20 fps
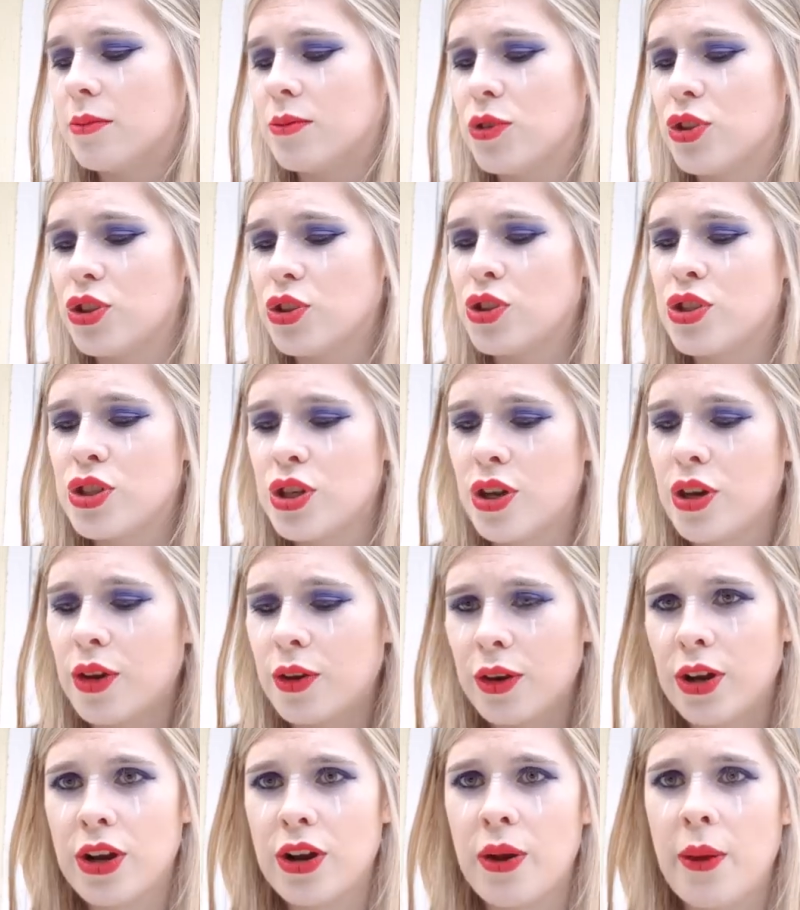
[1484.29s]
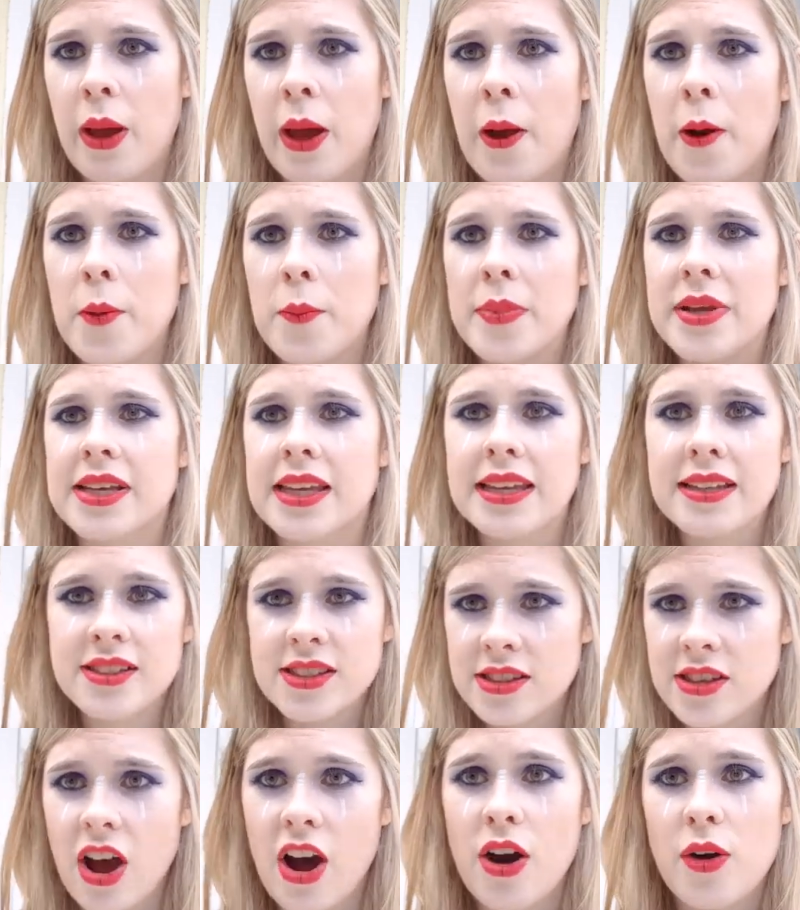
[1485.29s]
just to, you know, help me
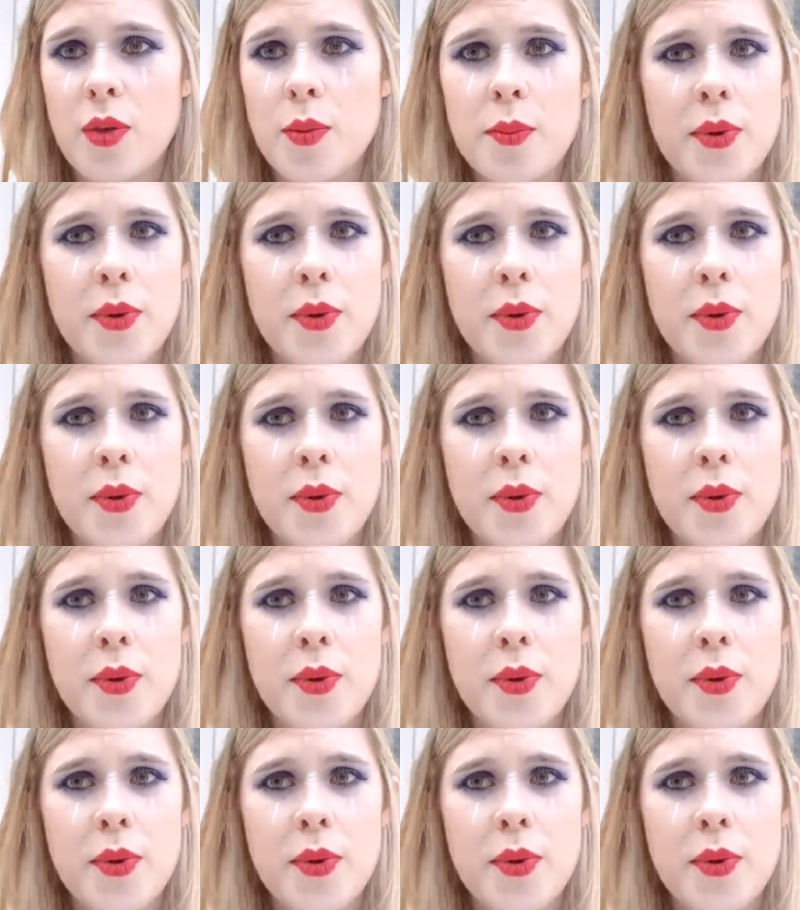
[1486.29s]
start the